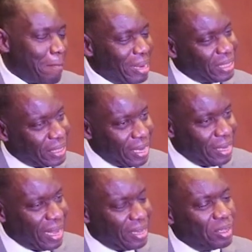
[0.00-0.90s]
But
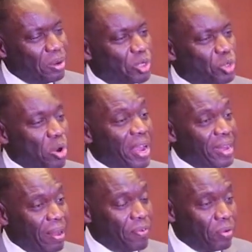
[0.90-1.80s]
still, that's not strong
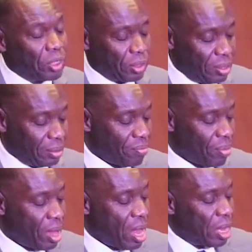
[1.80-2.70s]
enough reason
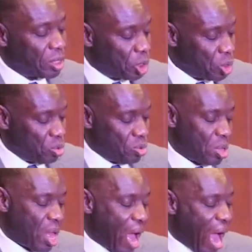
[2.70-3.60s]
to
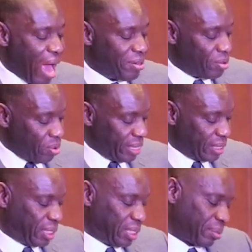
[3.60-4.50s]

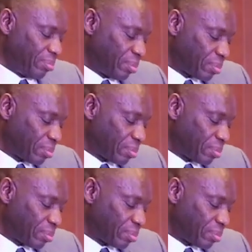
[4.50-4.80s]
address